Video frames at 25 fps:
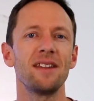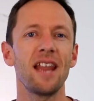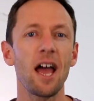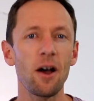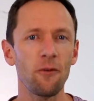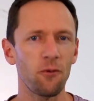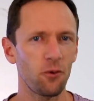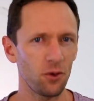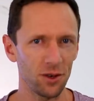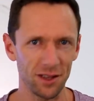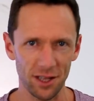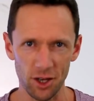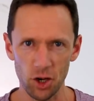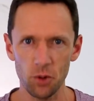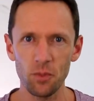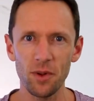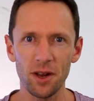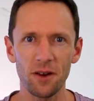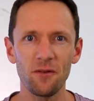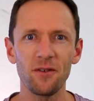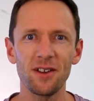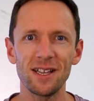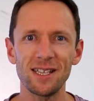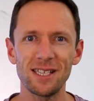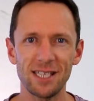Now for a little bit
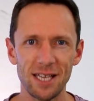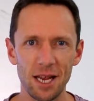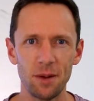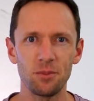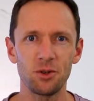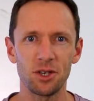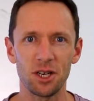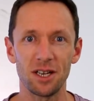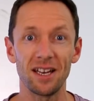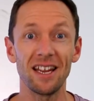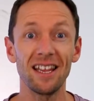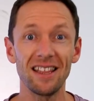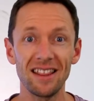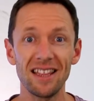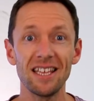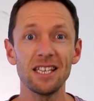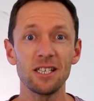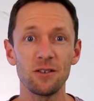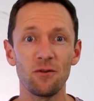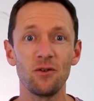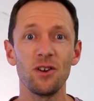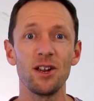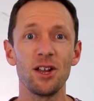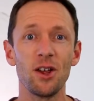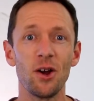of inception in this
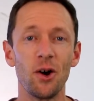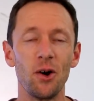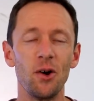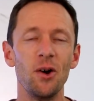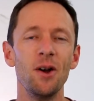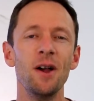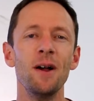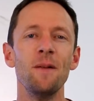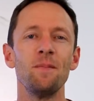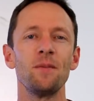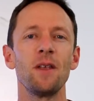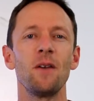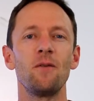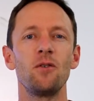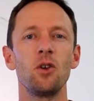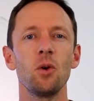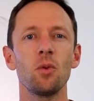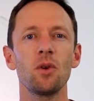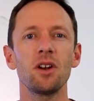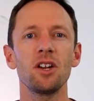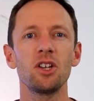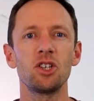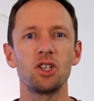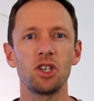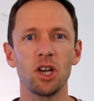video, if you
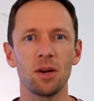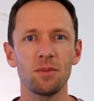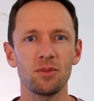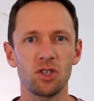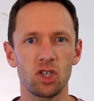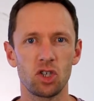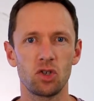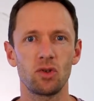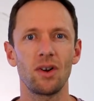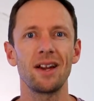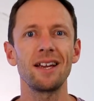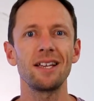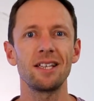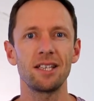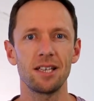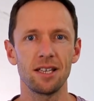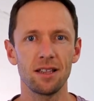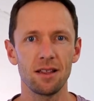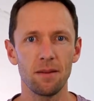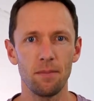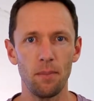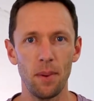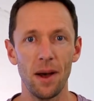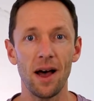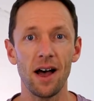want to jump straight to
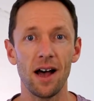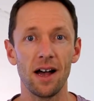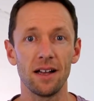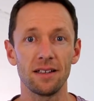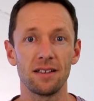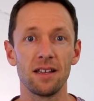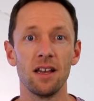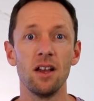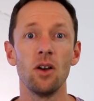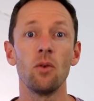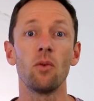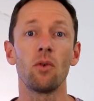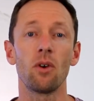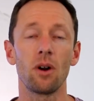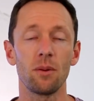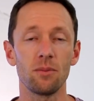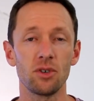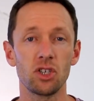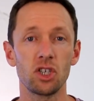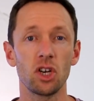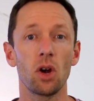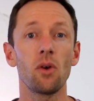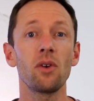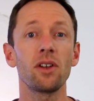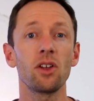the part where I'm
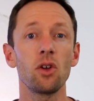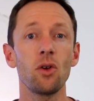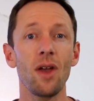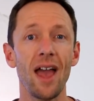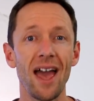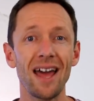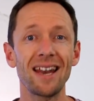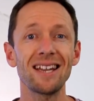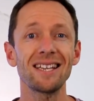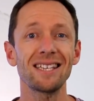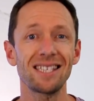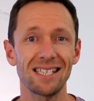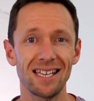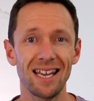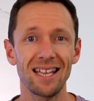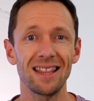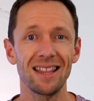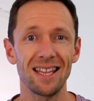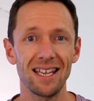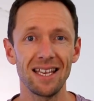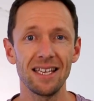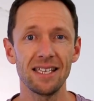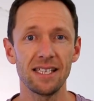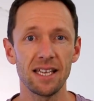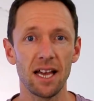showing you how to set
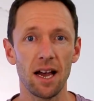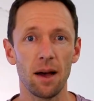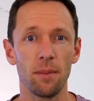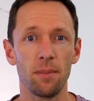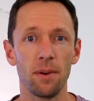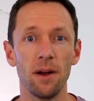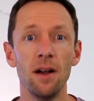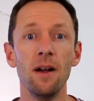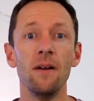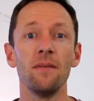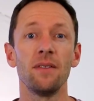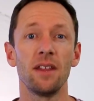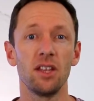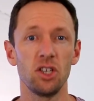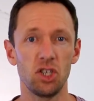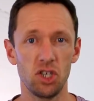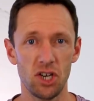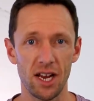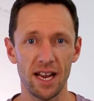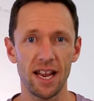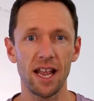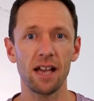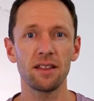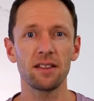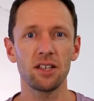these up, then
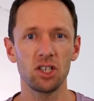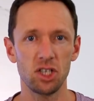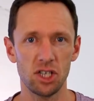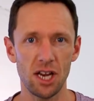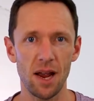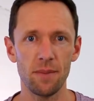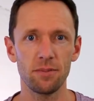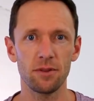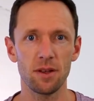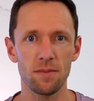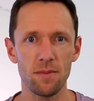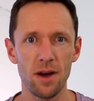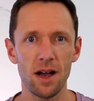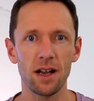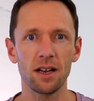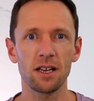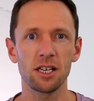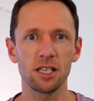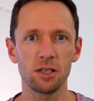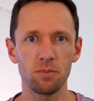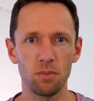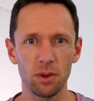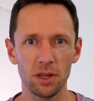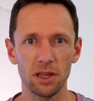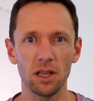check out the chapter
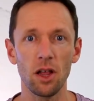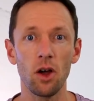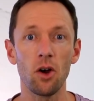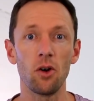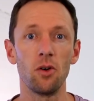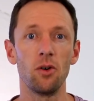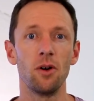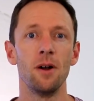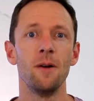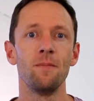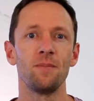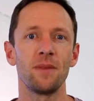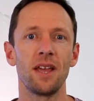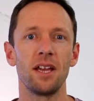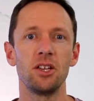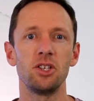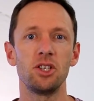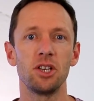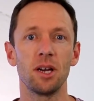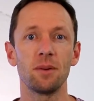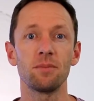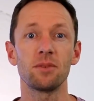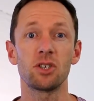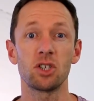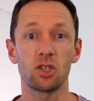markers below and
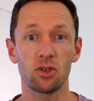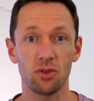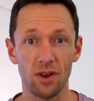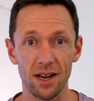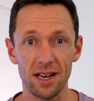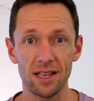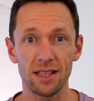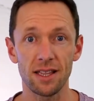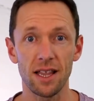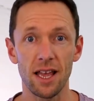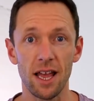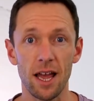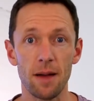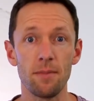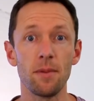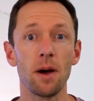jump straight there.